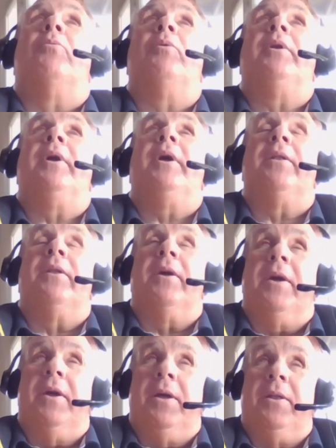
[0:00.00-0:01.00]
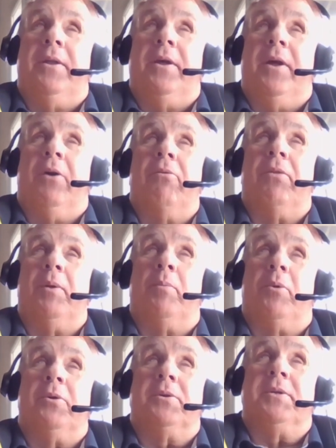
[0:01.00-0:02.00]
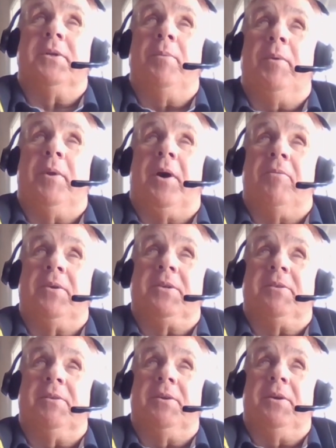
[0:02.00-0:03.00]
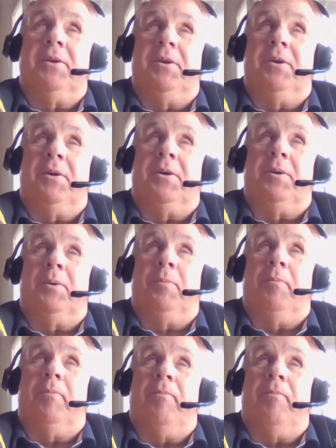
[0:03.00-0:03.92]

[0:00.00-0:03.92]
when in the healthy person, I mean, obviously, again,